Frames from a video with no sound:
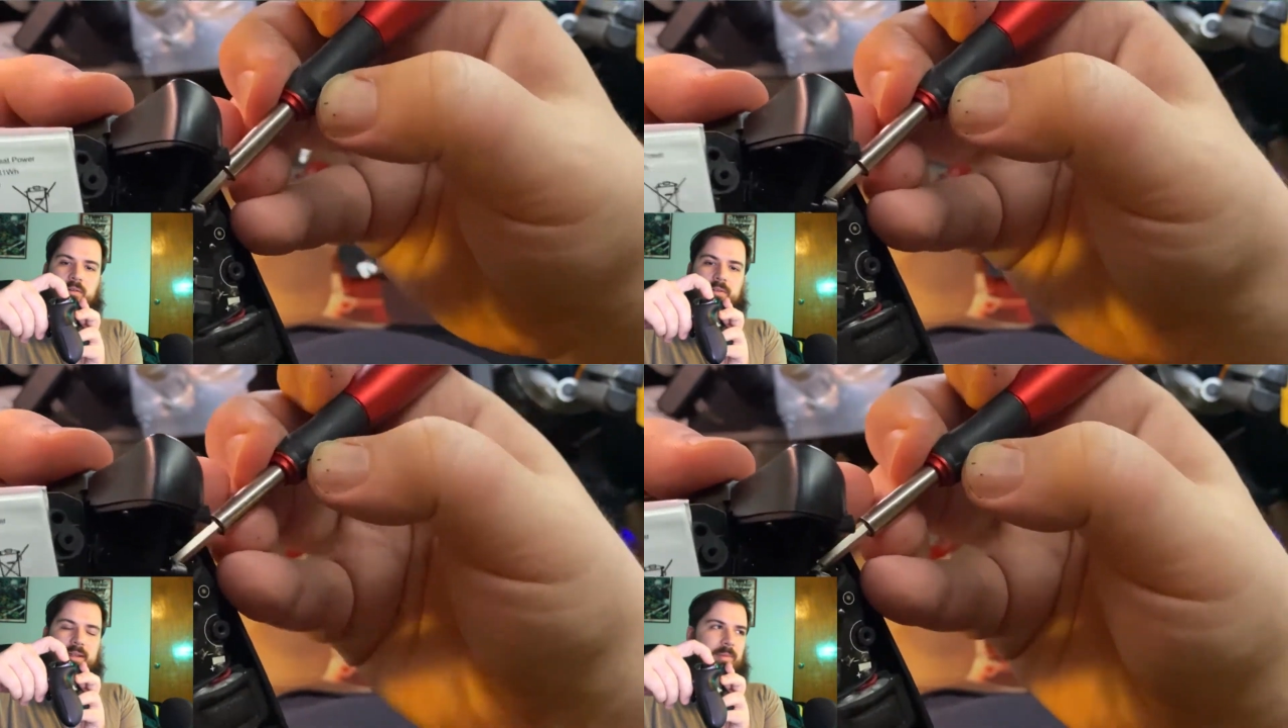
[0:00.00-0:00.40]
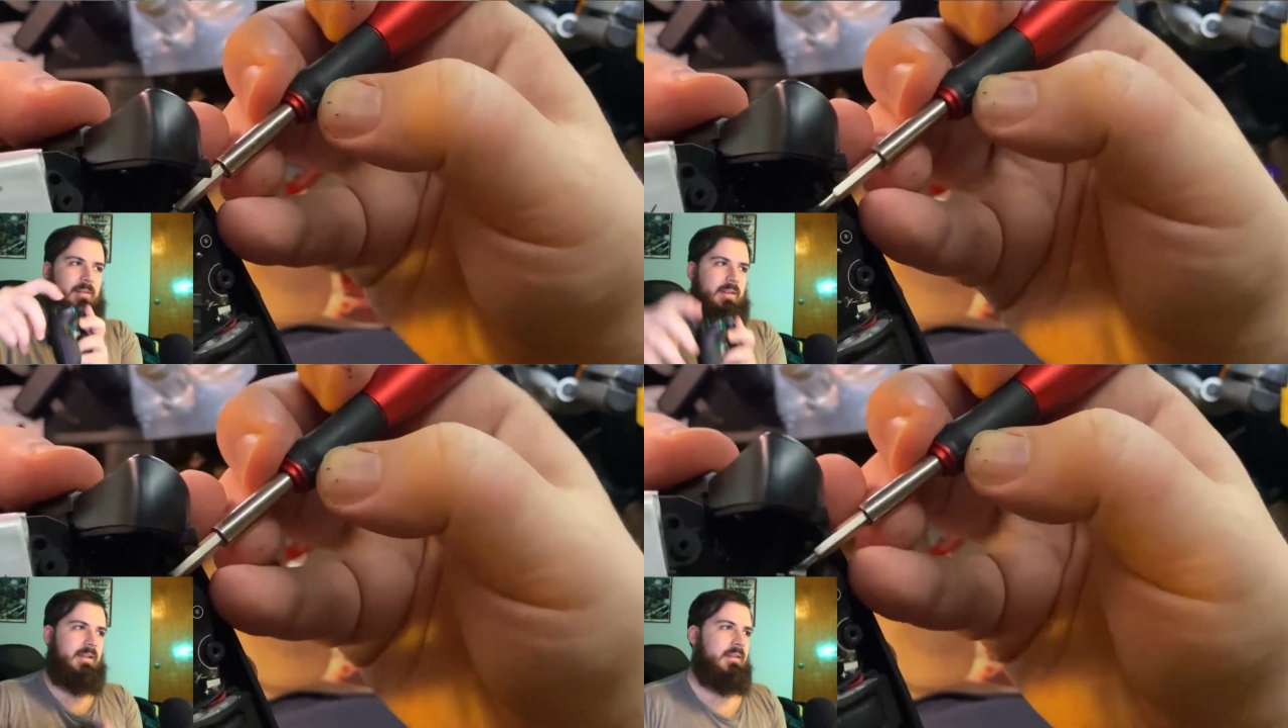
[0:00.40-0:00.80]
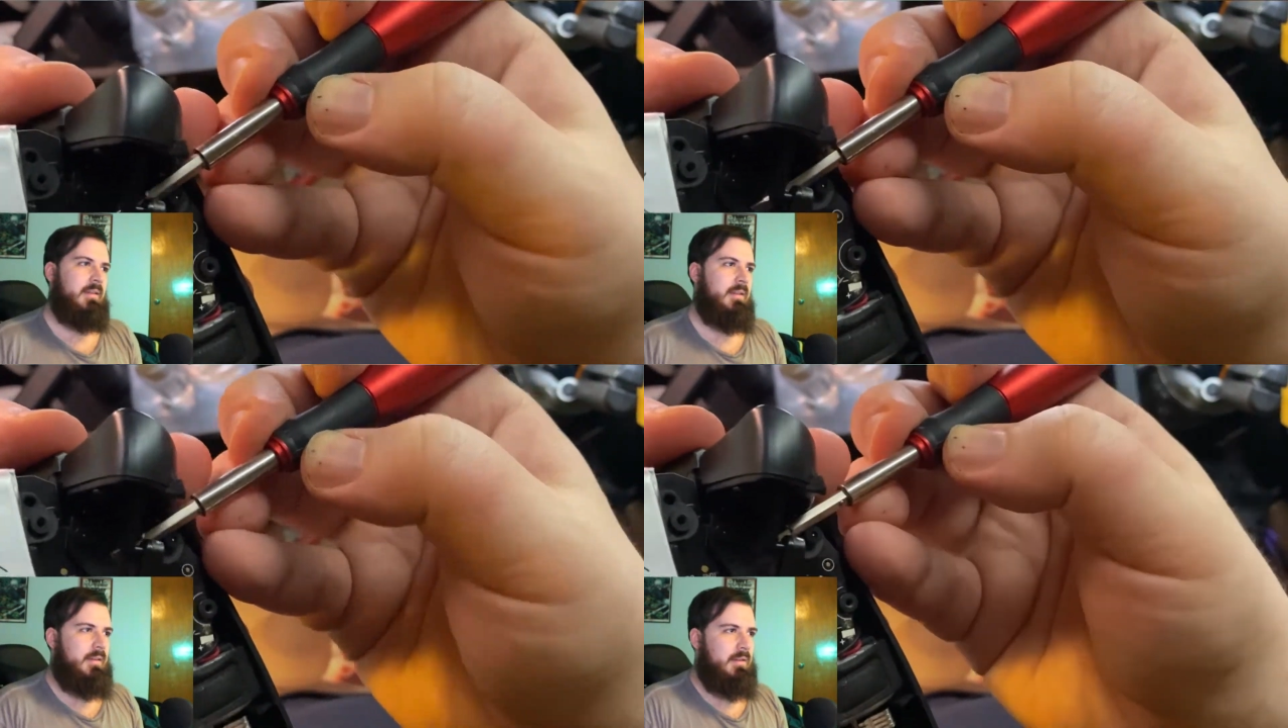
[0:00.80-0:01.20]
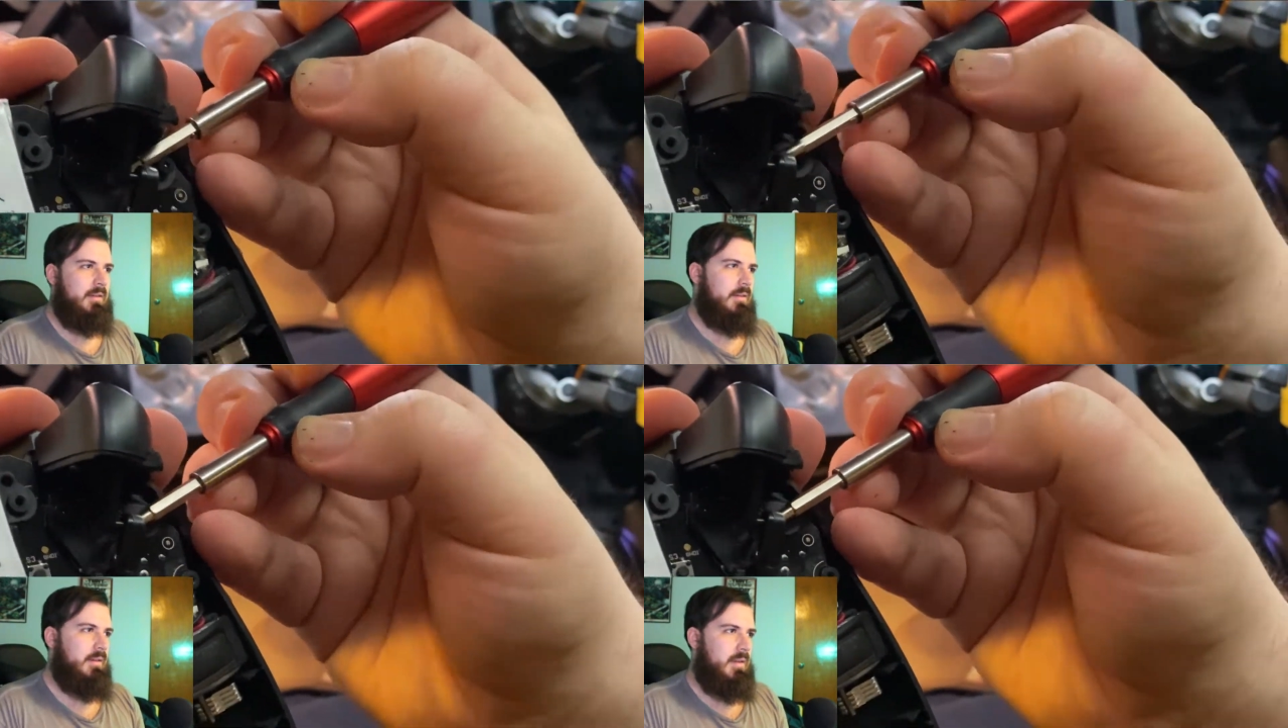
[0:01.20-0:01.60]
was down about like
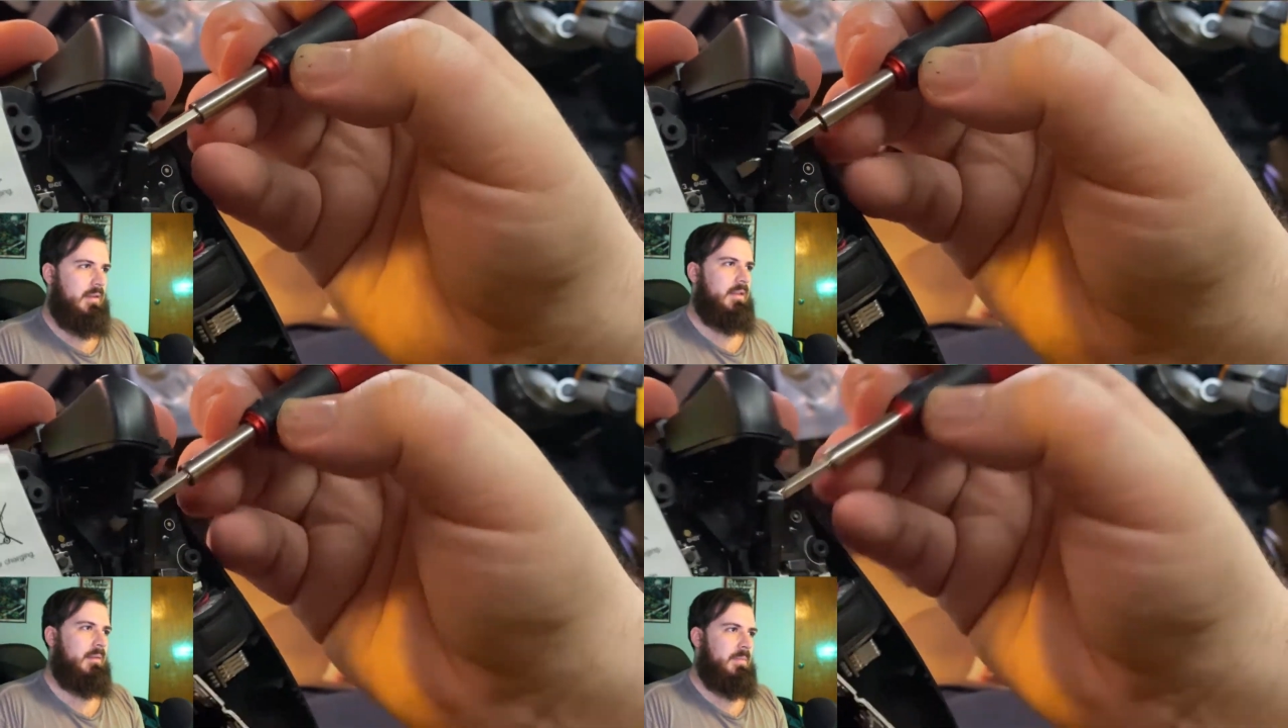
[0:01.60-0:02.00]
a